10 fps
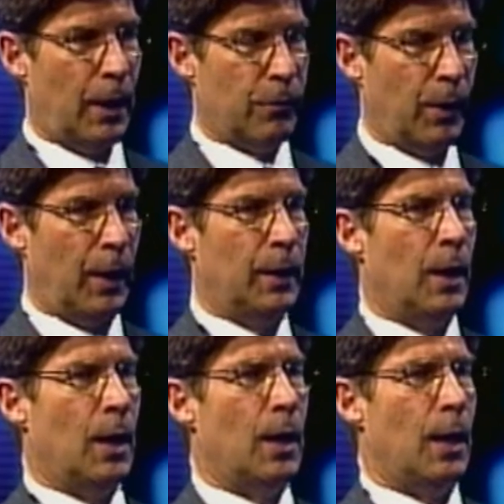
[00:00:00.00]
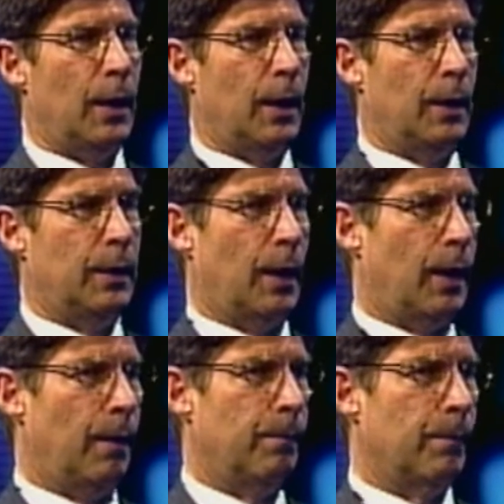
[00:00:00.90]
That's right. And
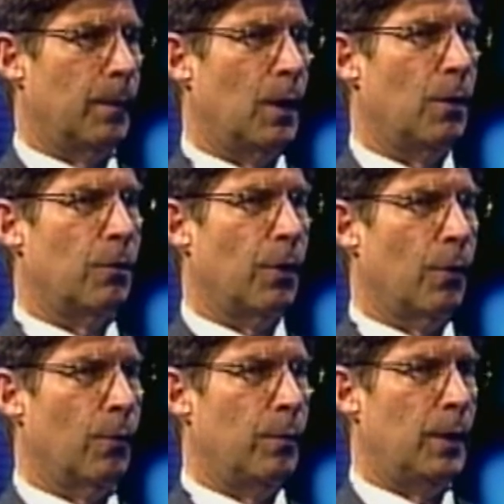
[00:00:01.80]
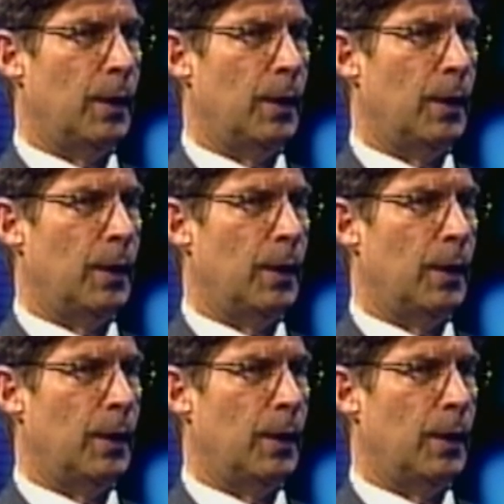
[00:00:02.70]
so